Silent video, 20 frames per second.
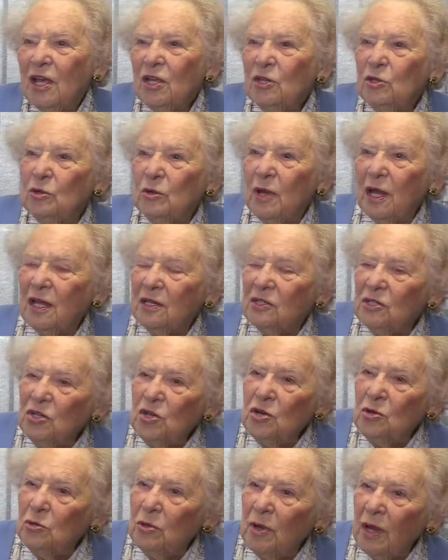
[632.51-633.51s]
You had
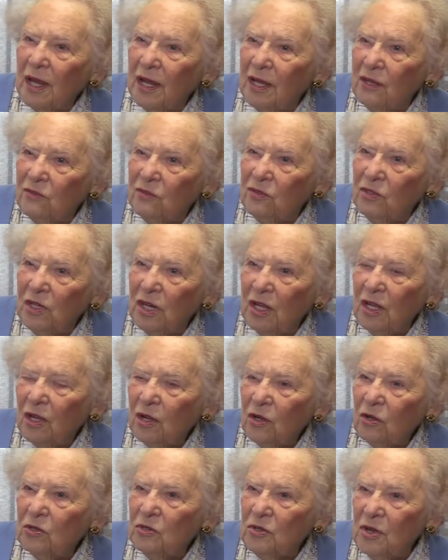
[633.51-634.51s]
New Haven
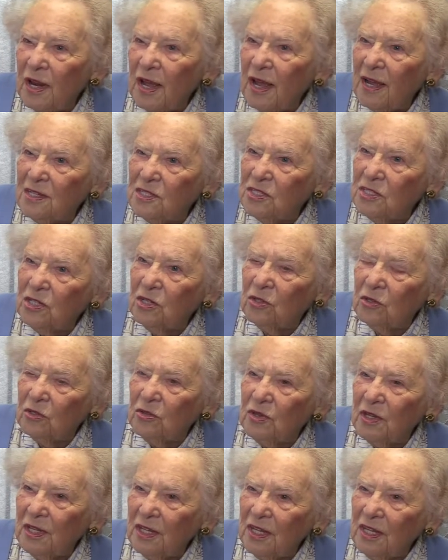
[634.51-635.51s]
on Knysna
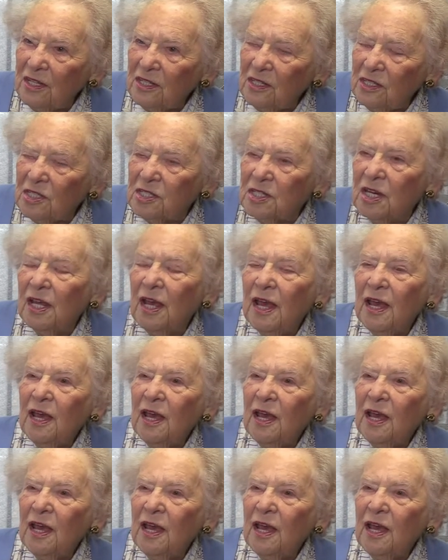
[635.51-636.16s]
on the east,